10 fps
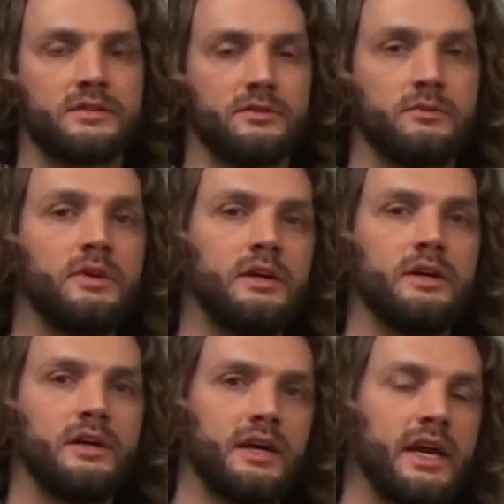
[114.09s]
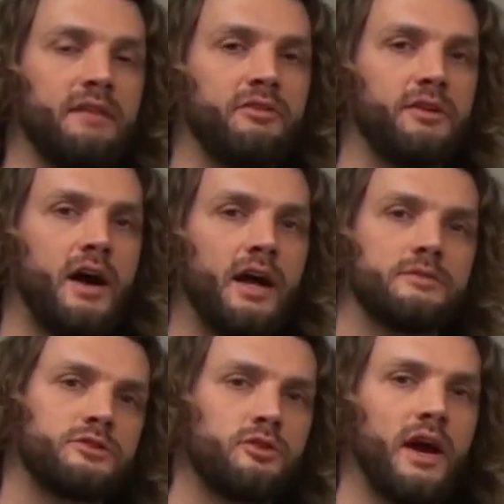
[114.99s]
So again, if you're not
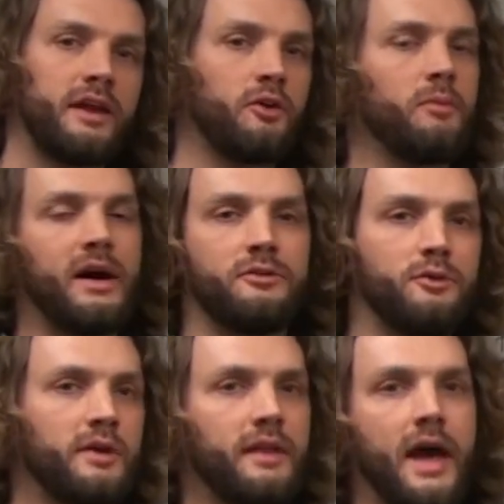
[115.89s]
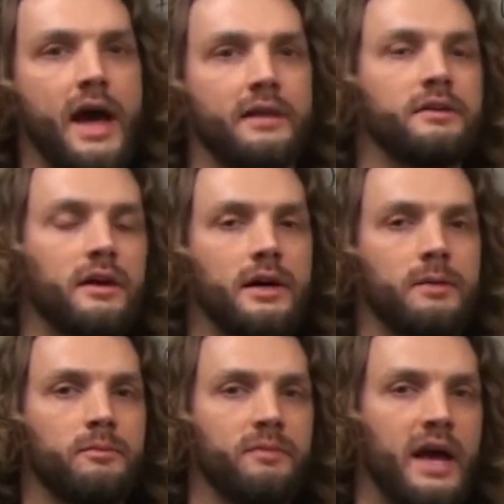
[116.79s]
sure how to go about doing that,
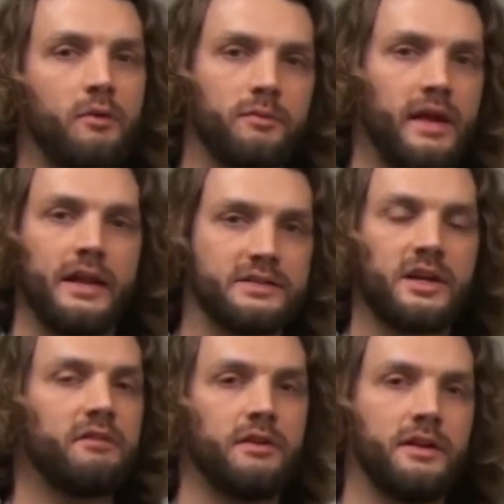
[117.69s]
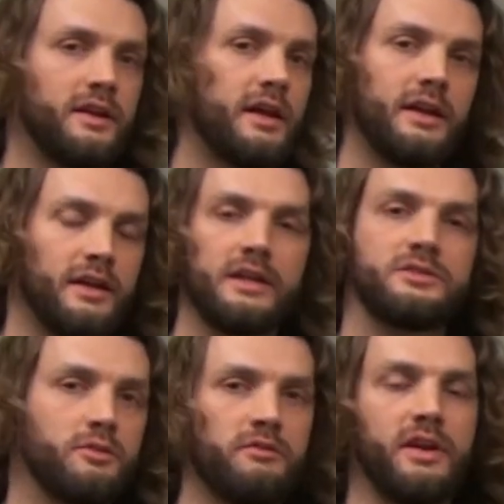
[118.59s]
that is covered in an
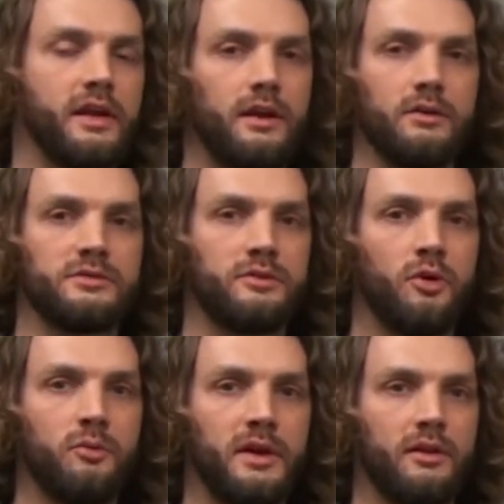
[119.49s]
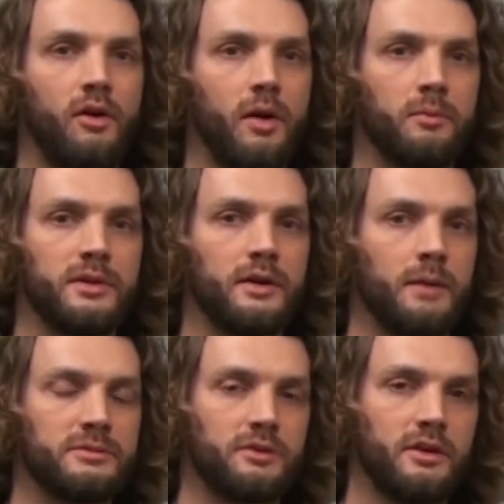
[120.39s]
additional video, so don't be alarmed.
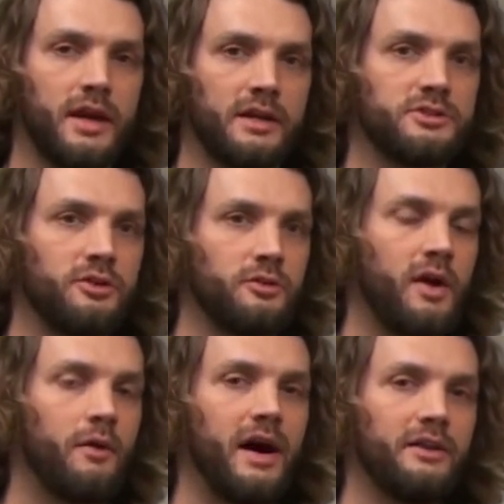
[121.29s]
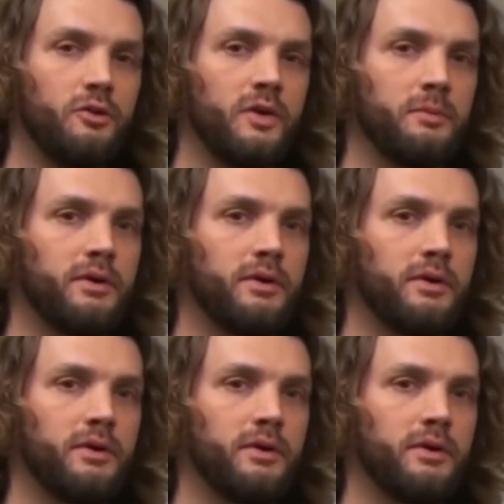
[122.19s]
I'm just going to kind of show you how I do it.